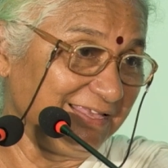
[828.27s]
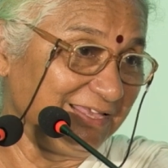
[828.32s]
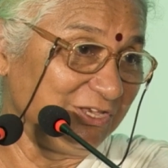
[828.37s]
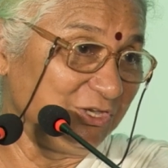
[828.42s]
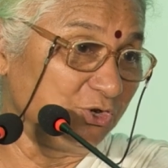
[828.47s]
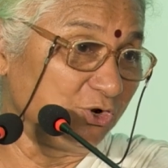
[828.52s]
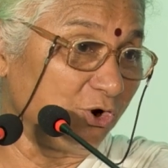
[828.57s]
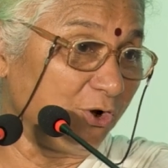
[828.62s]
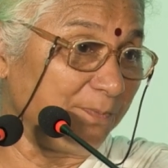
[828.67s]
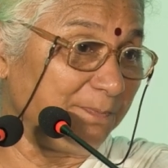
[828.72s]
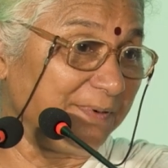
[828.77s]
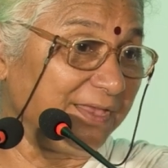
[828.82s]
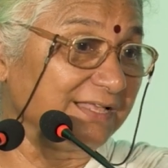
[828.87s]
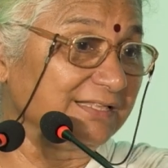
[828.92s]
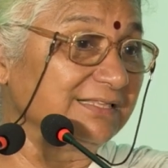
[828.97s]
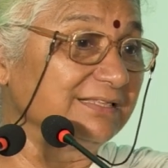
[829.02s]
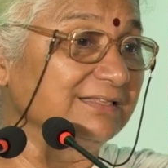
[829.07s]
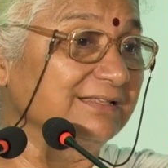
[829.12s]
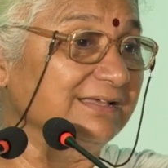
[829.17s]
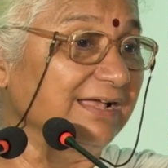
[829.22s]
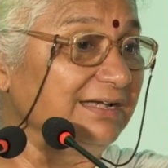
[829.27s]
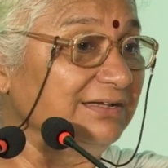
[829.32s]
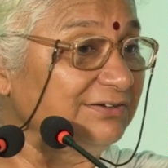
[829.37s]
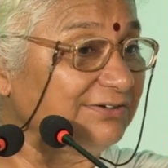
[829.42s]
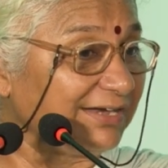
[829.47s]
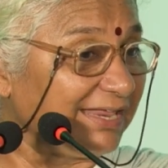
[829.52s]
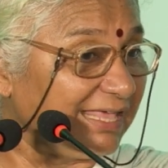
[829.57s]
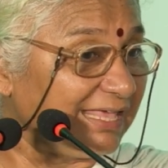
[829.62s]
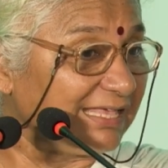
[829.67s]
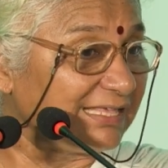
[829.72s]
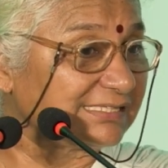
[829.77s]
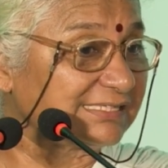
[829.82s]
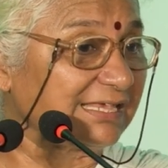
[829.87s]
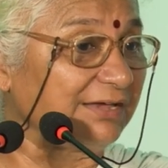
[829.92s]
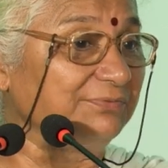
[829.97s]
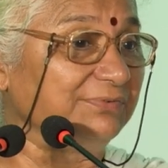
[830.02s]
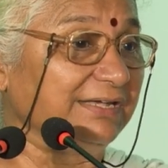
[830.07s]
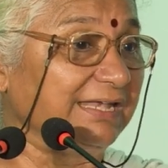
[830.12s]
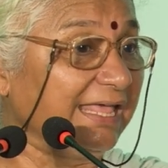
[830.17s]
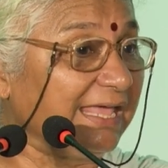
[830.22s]
European countries
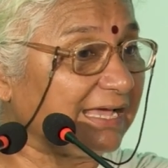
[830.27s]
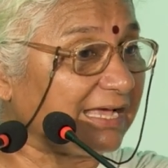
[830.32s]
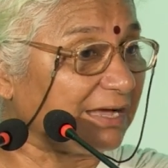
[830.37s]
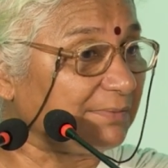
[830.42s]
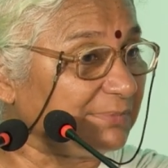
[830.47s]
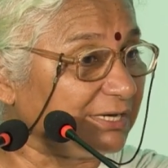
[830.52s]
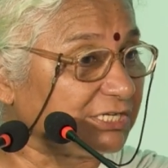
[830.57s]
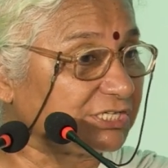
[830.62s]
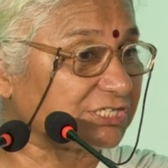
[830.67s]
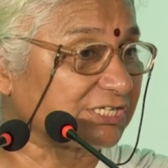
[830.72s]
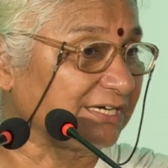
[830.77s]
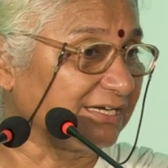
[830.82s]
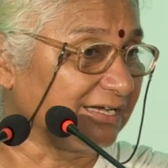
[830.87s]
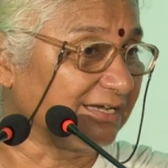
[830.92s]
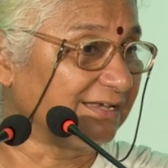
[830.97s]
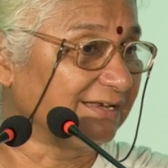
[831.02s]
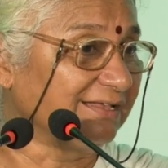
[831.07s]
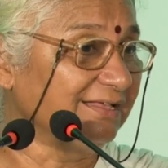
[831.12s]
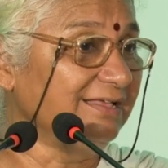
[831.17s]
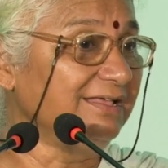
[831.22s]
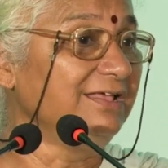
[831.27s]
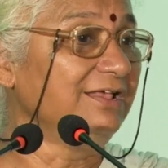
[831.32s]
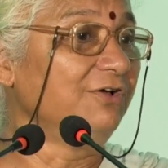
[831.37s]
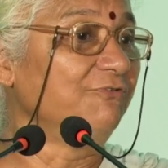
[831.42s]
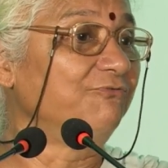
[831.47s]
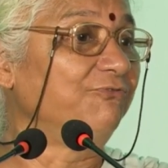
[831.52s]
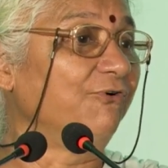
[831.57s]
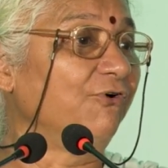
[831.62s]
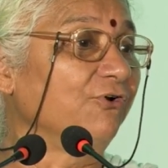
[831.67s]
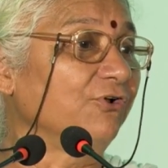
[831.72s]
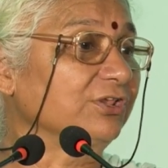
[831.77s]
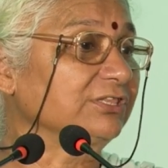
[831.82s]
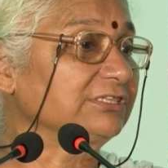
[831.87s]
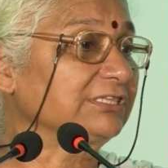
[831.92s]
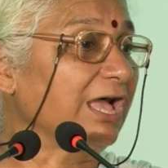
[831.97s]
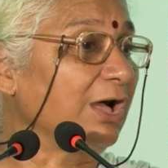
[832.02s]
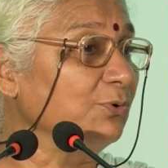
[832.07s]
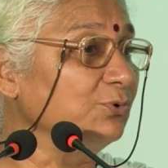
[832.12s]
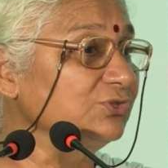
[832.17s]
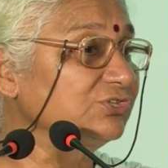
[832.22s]
have decommissioned
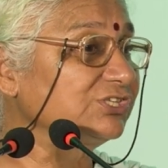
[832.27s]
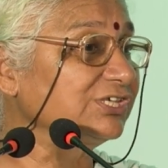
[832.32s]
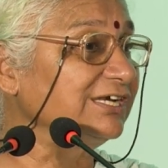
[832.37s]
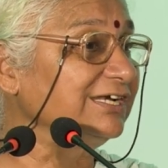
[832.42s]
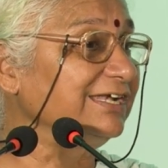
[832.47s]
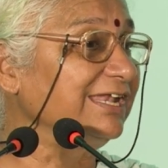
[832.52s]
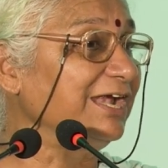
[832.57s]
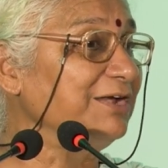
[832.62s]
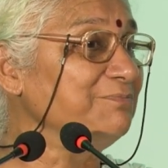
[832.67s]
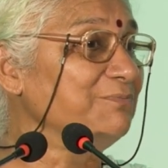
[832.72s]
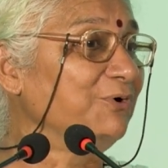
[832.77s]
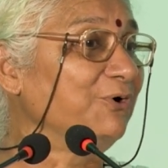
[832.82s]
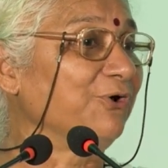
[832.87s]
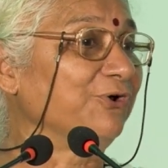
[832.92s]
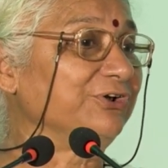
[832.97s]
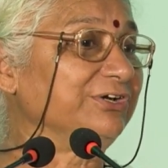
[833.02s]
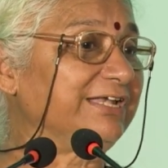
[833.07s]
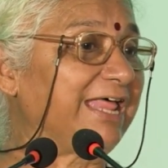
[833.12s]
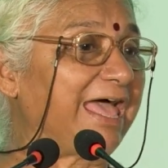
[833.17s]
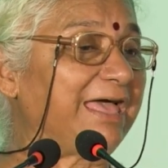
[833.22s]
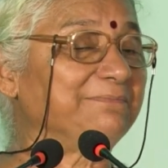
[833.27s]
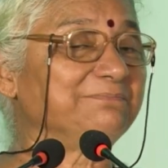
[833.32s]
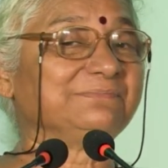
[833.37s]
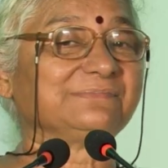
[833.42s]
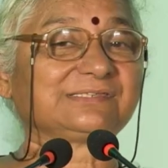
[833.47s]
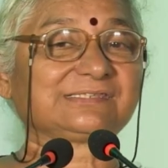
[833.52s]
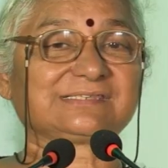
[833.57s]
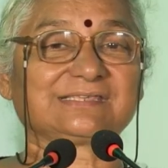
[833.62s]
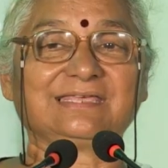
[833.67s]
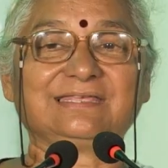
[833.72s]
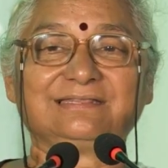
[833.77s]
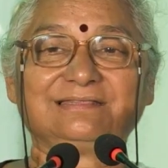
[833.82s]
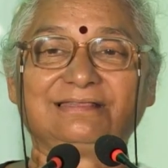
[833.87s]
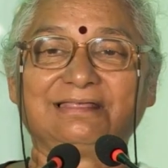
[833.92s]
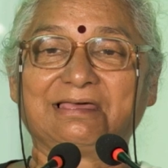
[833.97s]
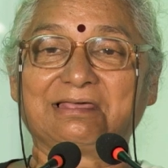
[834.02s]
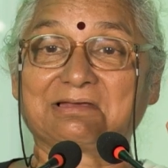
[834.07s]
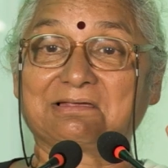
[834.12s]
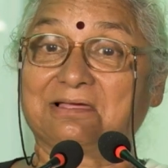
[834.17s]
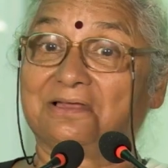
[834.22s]
4,000 and more dams in
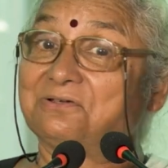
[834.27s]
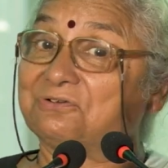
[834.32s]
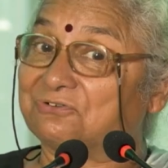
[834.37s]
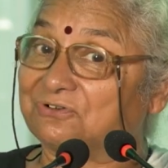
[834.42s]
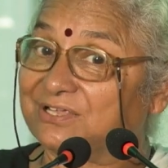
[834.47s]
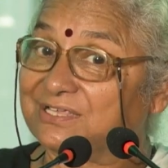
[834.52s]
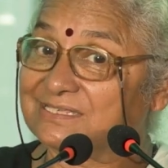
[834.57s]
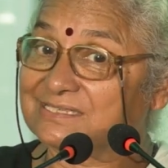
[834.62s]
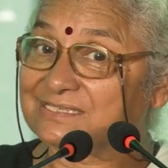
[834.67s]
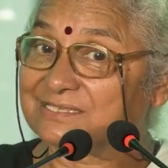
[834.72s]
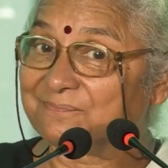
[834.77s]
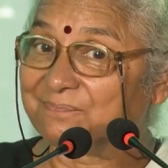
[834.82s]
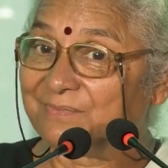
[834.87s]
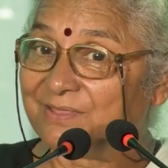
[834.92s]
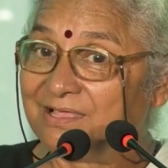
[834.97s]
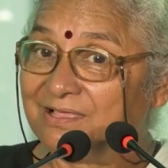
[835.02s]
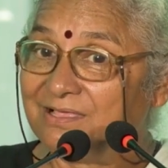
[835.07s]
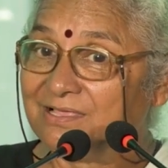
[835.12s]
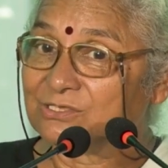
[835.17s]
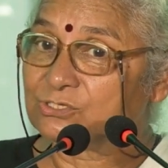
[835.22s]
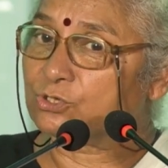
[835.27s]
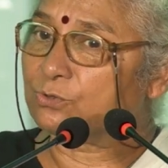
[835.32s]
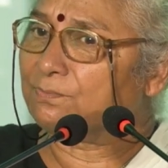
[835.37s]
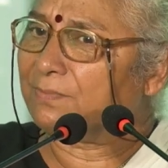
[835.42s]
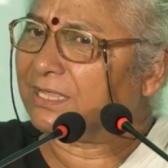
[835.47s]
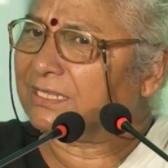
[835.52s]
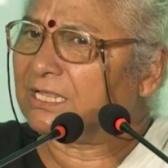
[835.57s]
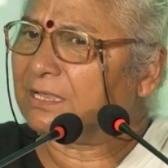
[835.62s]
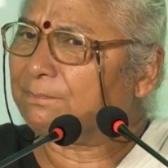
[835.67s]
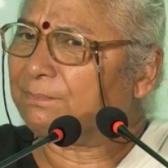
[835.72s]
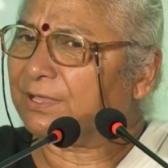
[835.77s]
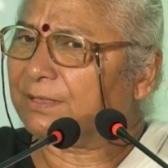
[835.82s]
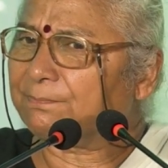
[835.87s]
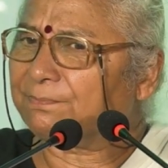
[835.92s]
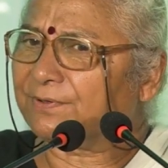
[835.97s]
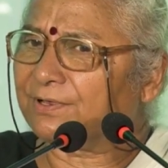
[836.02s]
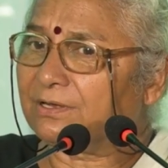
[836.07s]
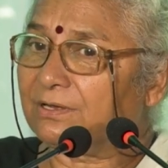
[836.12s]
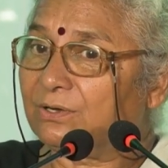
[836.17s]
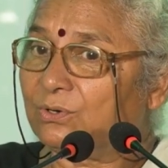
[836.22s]
their countries. So many
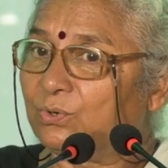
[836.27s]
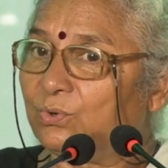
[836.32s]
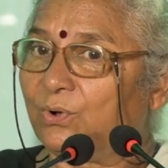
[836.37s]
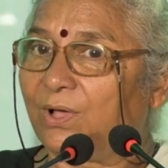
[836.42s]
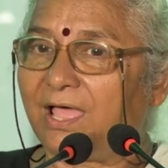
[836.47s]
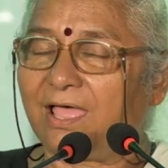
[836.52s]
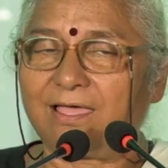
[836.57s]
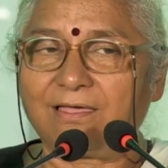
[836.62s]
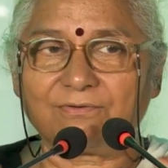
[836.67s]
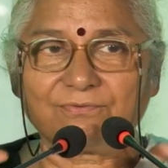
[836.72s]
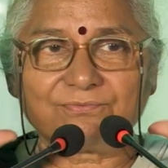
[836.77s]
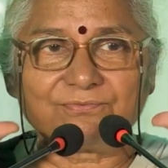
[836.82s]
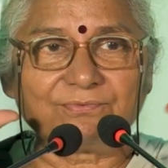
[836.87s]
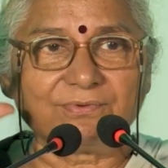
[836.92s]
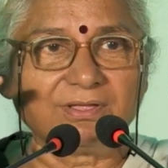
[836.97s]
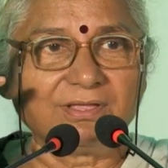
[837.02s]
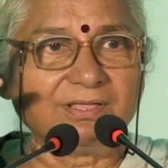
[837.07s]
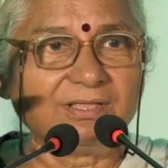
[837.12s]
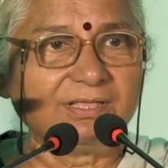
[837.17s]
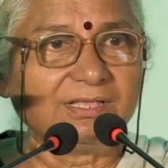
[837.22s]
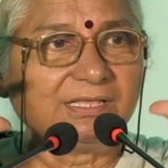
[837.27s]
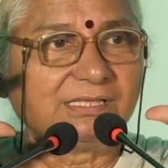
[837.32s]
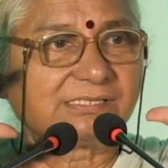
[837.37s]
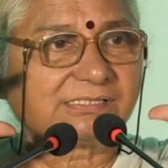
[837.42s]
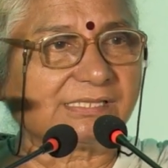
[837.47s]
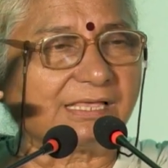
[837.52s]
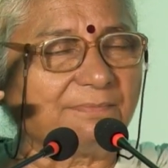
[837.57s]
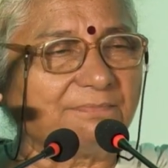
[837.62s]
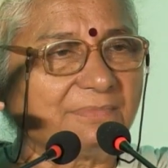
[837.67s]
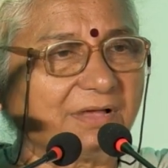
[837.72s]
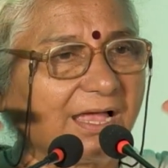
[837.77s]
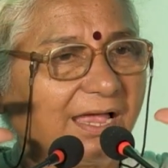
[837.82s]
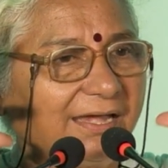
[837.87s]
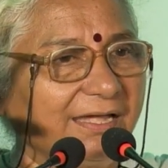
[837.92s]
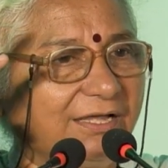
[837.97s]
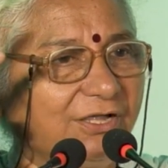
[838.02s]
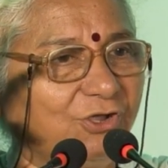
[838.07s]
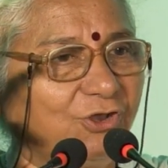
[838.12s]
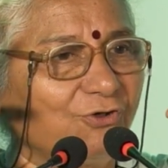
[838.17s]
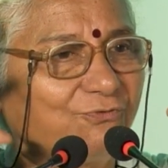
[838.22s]
people who have some
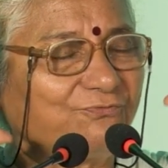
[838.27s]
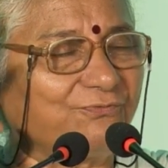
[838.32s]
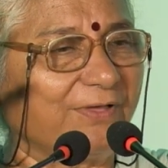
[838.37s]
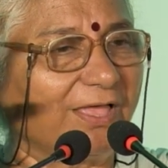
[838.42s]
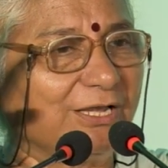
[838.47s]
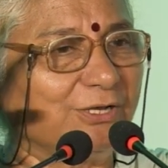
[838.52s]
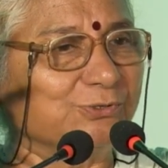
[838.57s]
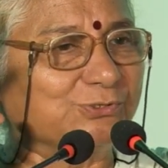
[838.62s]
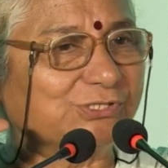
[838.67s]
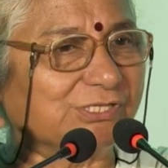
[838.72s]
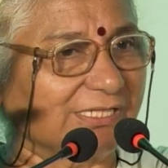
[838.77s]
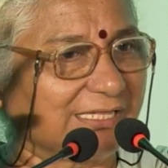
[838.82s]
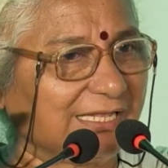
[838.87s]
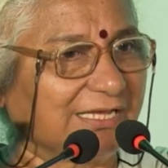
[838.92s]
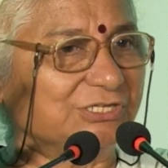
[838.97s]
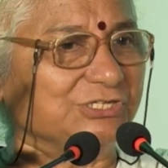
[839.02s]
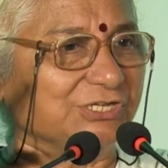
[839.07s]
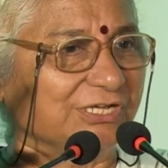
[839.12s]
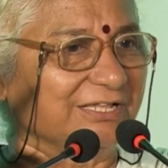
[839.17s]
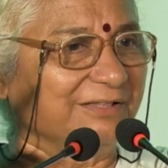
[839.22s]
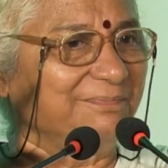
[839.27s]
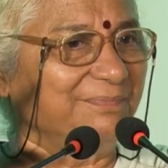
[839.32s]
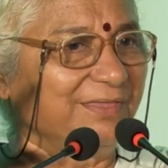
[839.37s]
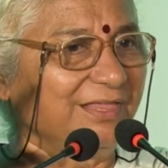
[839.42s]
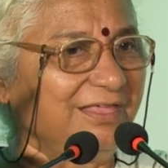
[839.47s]
kind of hallucination